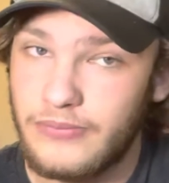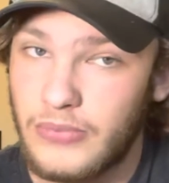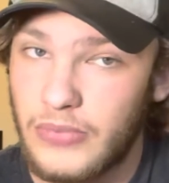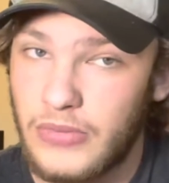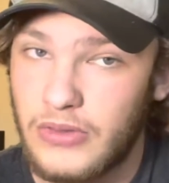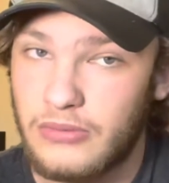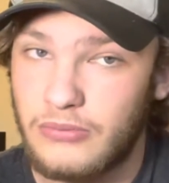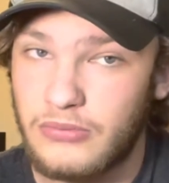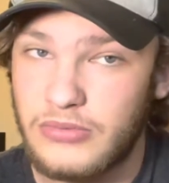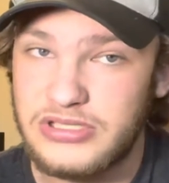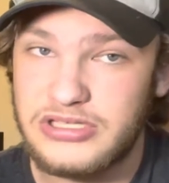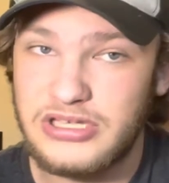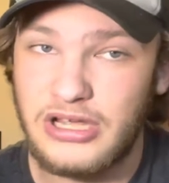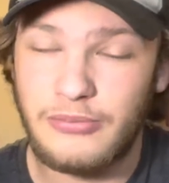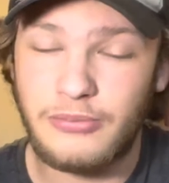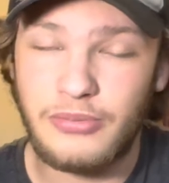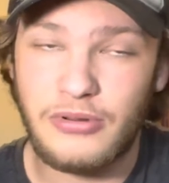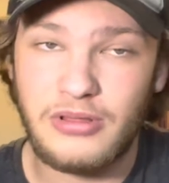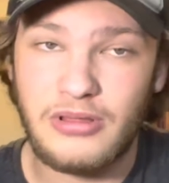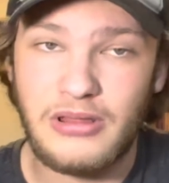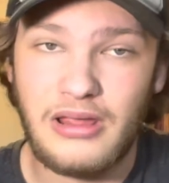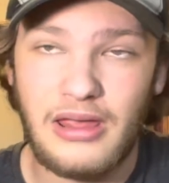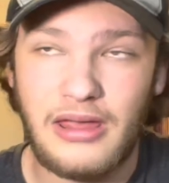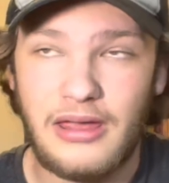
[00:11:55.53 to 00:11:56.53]
what's up
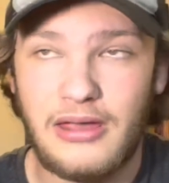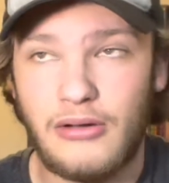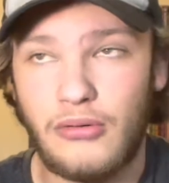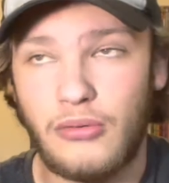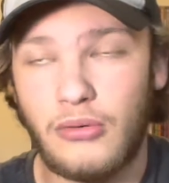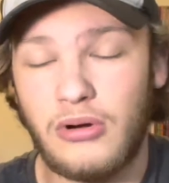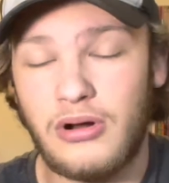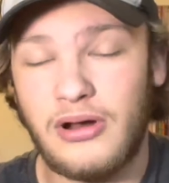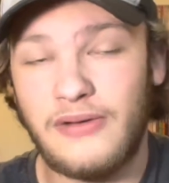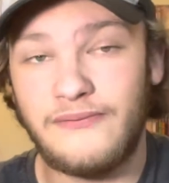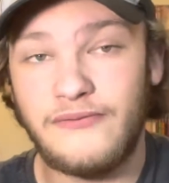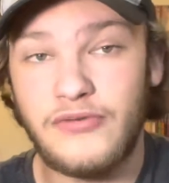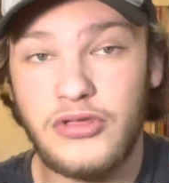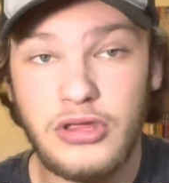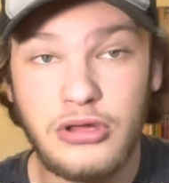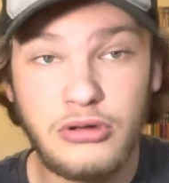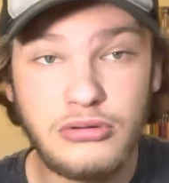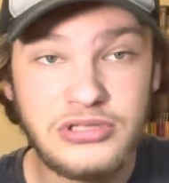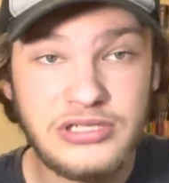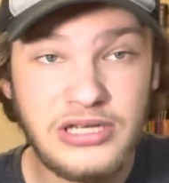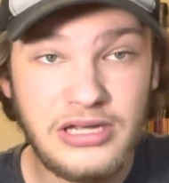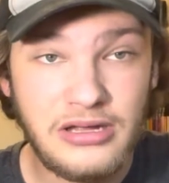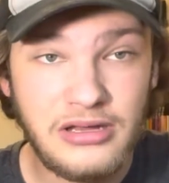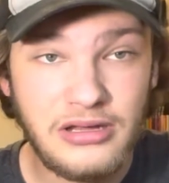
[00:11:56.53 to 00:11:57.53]
with that? Or if
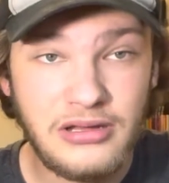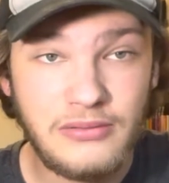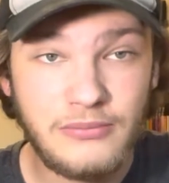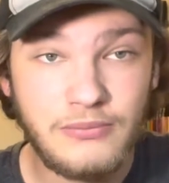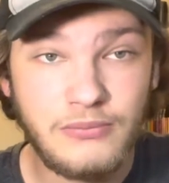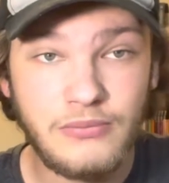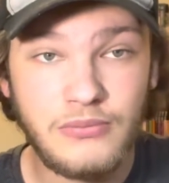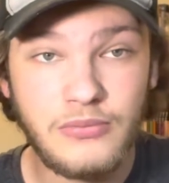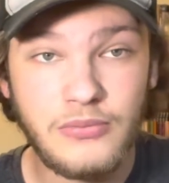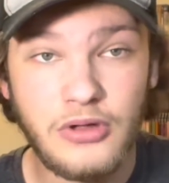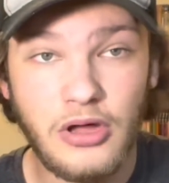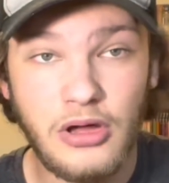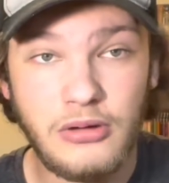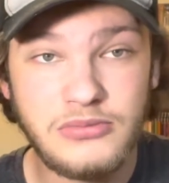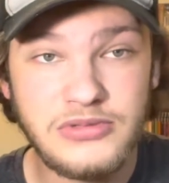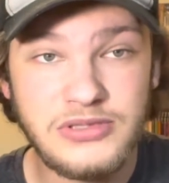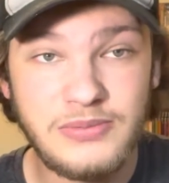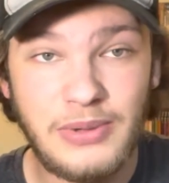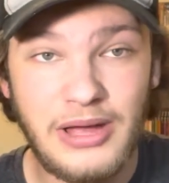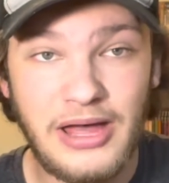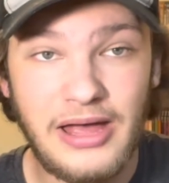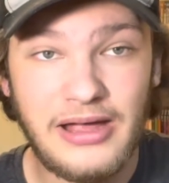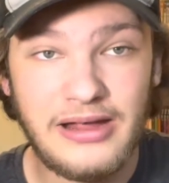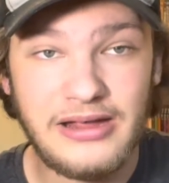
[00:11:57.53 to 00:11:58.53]
Yuta comes
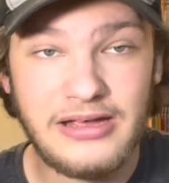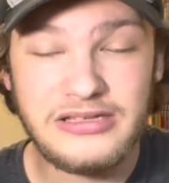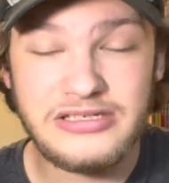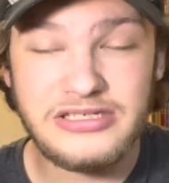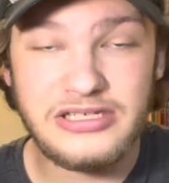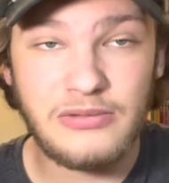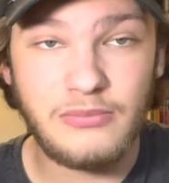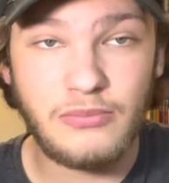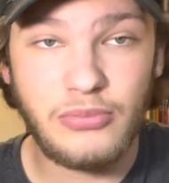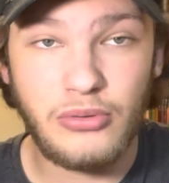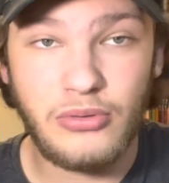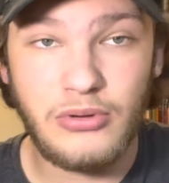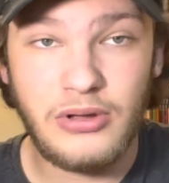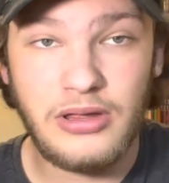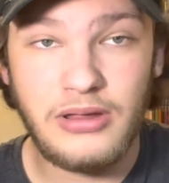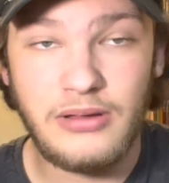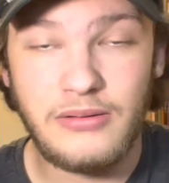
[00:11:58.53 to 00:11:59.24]
back at some point,